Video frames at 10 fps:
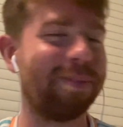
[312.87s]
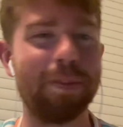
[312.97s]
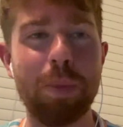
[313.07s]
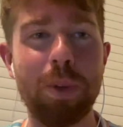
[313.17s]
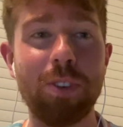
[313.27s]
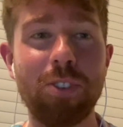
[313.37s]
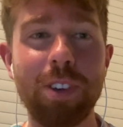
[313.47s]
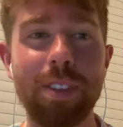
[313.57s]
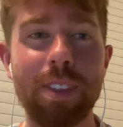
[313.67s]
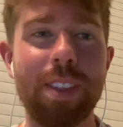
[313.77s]
pure
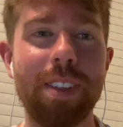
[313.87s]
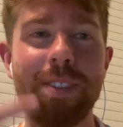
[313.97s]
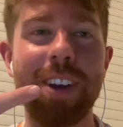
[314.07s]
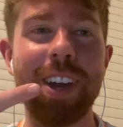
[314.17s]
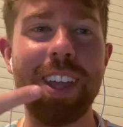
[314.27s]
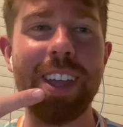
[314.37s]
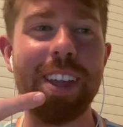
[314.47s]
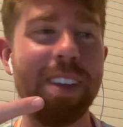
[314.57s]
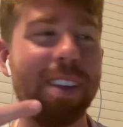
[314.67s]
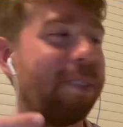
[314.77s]
truth right here.
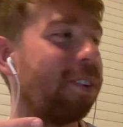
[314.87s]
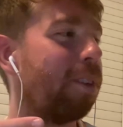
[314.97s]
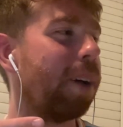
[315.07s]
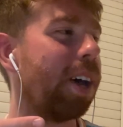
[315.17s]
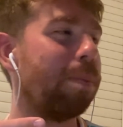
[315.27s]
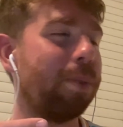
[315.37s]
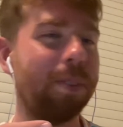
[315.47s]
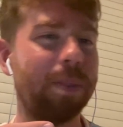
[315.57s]
If you haven't got a Bible,